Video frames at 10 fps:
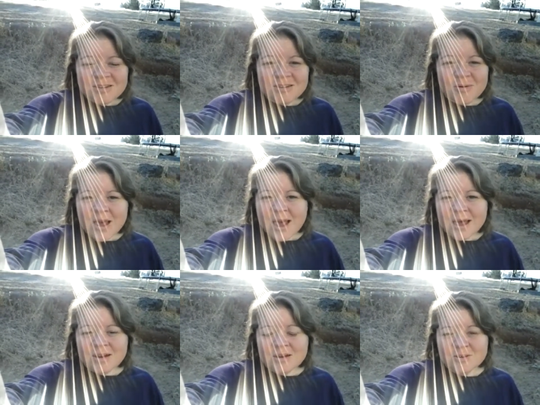So I
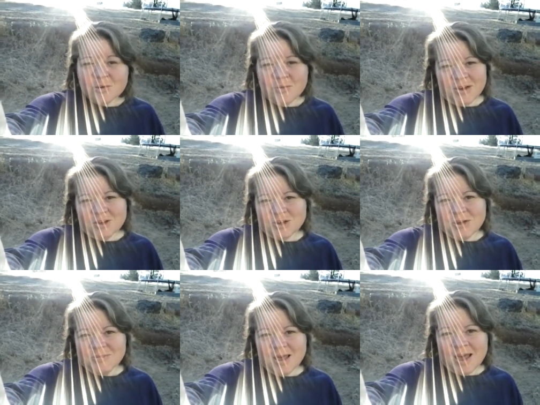had a scoop of ice
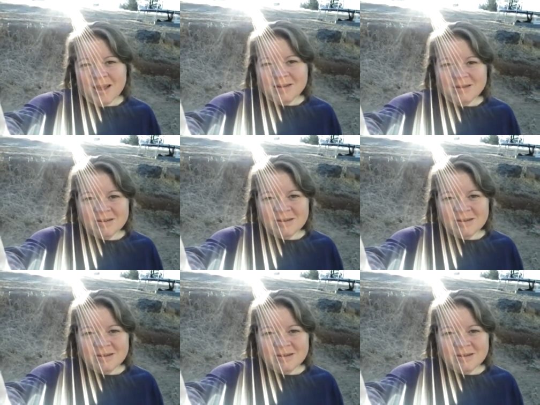cream, and